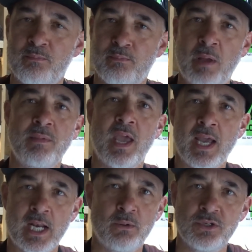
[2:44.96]
by me
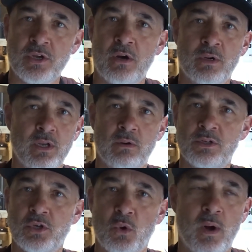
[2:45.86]
hanging out with Joe and knowing
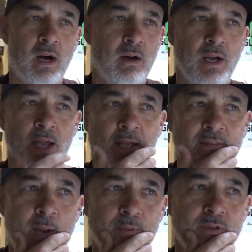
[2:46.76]
Joe well, I got
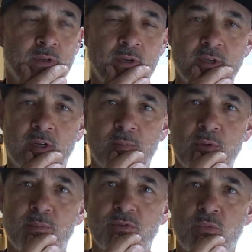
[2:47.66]
the opportunity to go to
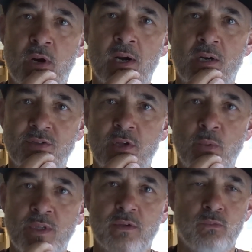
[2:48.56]
Boombah's warehouse. So I
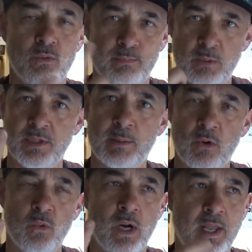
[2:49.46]
went to Boombah number
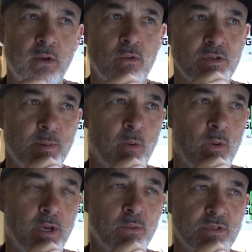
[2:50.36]
1, headquarters number
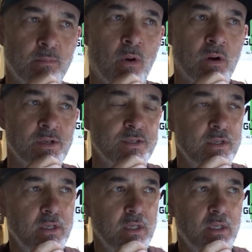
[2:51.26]
1. It was in Morris.
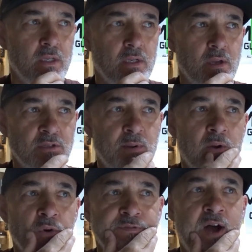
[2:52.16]
It was
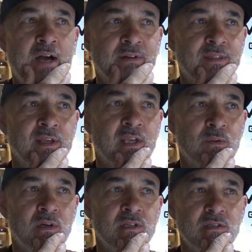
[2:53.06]
about 05, I think it
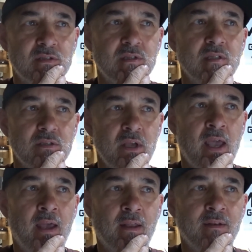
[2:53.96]
was.
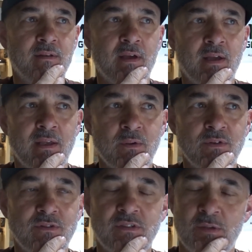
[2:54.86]
And it
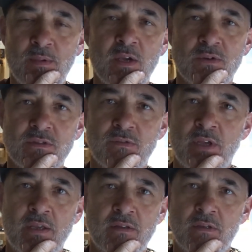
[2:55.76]
was, to me, it was
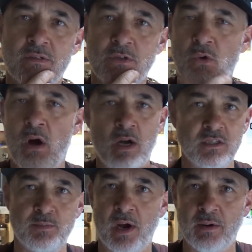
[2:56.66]
like so
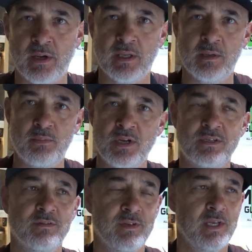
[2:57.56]
awe-inspiring and
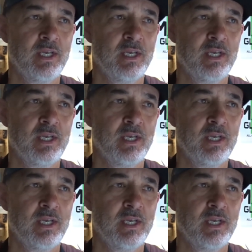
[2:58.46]
impressive.